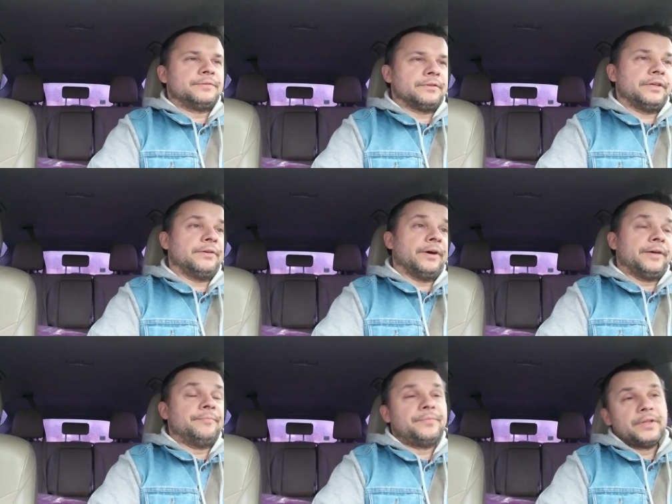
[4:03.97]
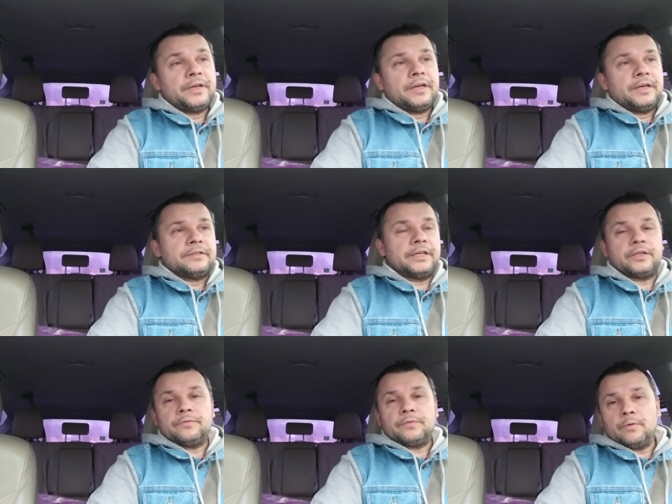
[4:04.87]
So anyway,
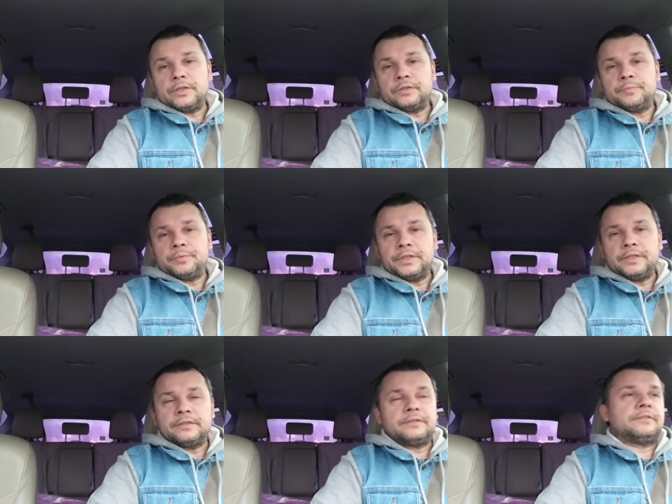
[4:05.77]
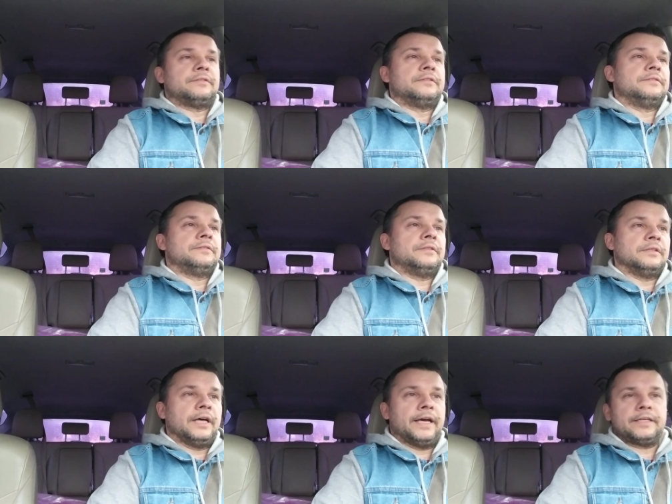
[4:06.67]
thank you for watching. Please
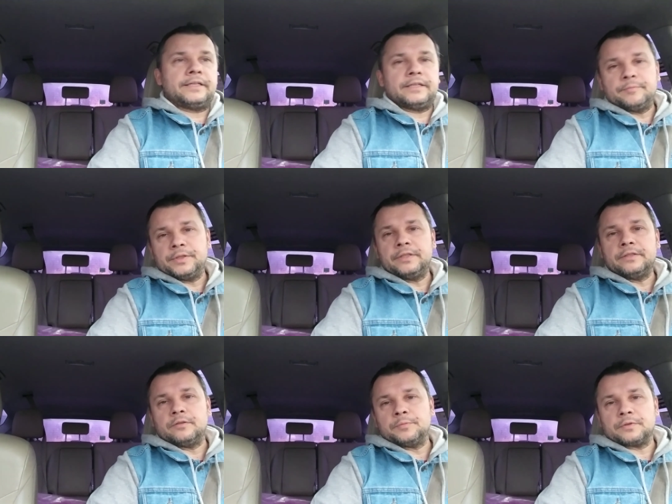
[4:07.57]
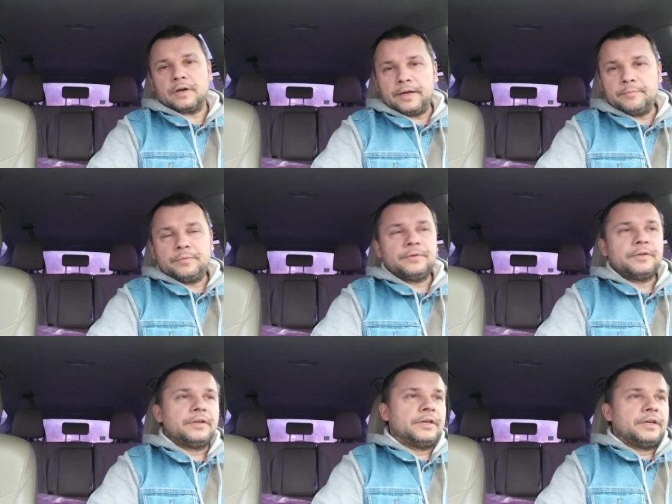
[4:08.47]
like and please subscribe.
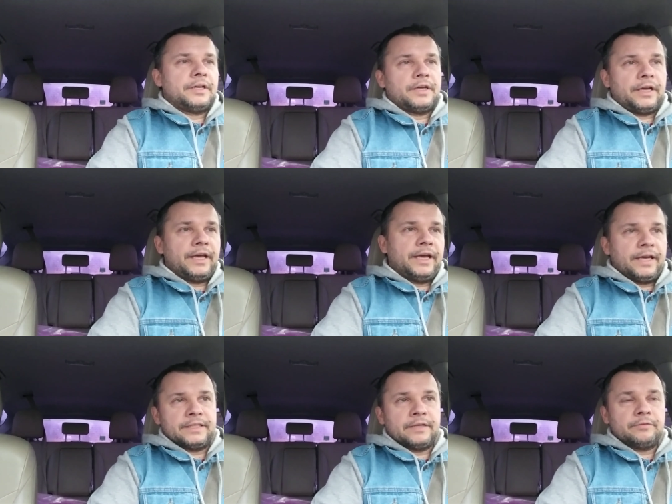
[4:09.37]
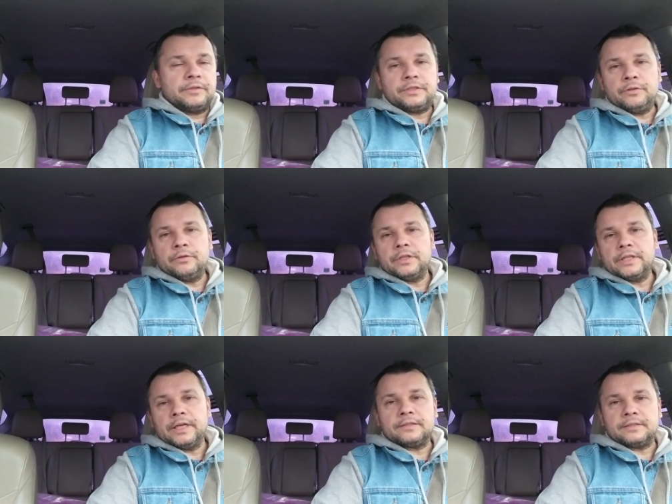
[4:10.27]
And I will see you in the
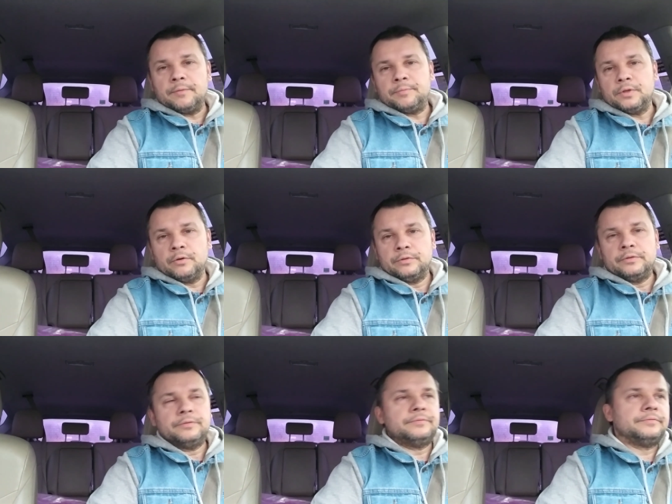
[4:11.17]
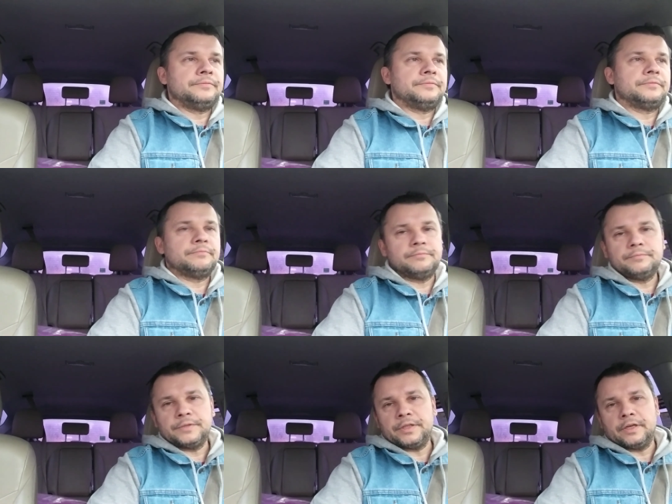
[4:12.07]
next upload.
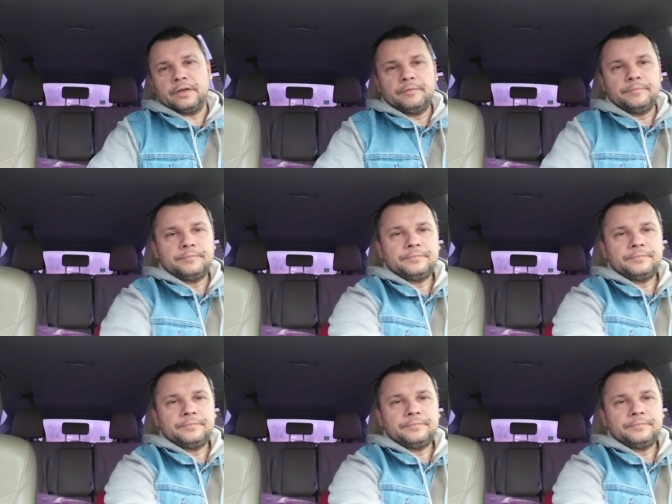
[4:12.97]
Take care.